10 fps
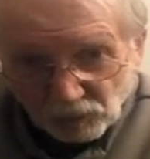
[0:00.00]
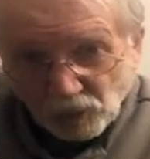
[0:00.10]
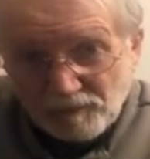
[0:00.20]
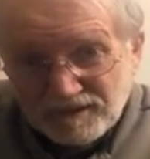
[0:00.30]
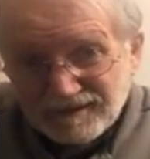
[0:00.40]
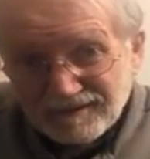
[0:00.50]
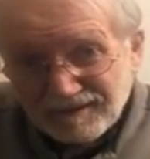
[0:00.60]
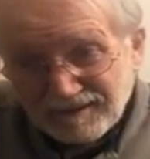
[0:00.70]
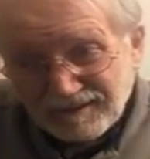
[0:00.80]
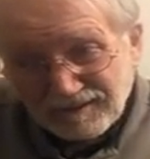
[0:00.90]

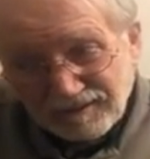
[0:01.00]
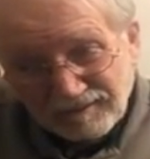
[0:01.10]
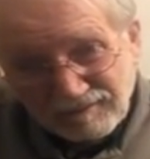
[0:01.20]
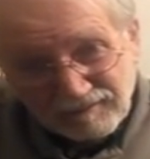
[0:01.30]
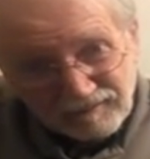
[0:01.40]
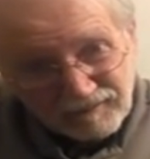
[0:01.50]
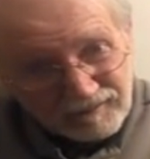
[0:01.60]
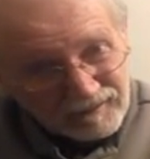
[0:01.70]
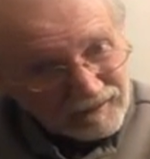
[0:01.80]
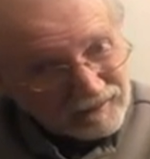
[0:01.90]
Whoops.
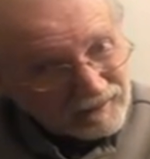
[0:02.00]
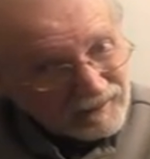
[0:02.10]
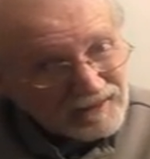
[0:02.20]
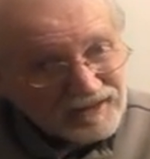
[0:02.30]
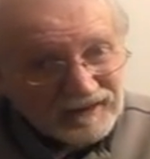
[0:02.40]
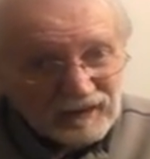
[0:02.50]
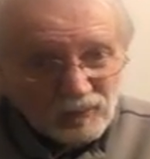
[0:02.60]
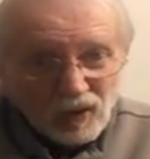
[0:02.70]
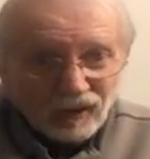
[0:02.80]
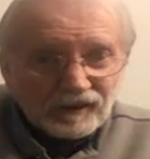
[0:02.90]
Well, I guess it didn't
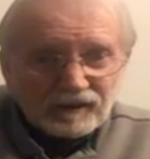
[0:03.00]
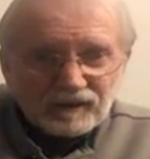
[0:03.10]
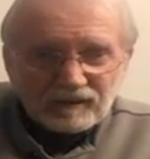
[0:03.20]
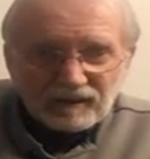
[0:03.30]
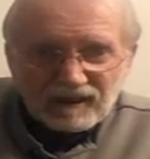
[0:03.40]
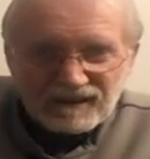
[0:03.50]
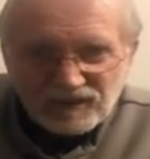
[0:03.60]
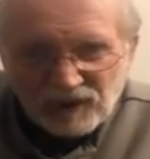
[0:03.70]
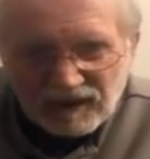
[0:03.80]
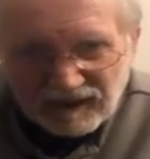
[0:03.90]
work. I guess
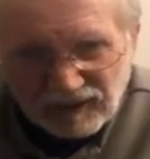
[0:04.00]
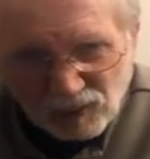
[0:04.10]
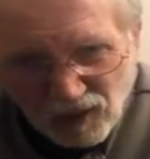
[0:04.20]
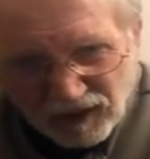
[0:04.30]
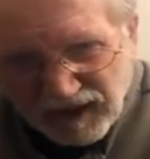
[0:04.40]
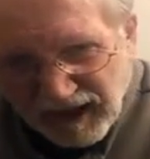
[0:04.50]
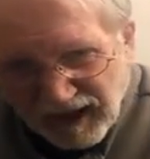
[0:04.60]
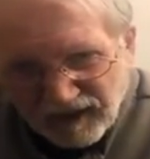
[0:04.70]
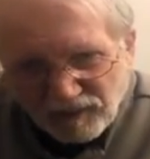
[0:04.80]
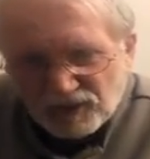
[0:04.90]
it didn't work,
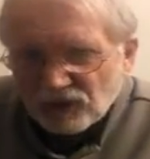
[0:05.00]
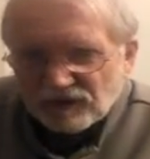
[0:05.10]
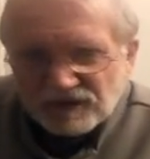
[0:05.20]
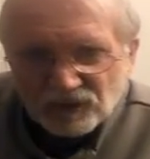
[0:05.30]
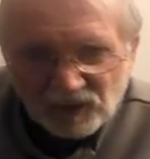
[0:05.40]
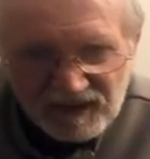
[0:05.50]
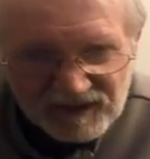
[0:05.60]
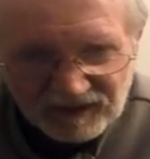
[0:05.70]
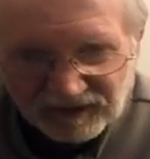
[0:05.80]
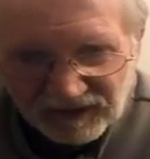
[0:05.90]
Kat. I'm sure there's a
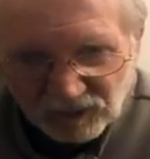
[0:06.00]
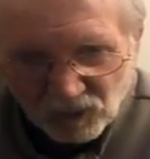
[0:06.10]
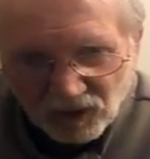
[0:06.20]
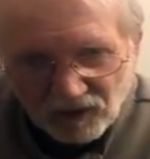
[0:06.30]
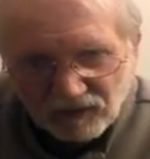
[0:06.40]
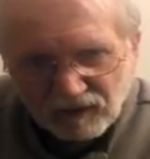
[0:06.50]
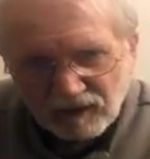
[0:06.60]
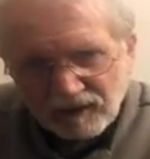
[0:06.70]
reason it didn't work.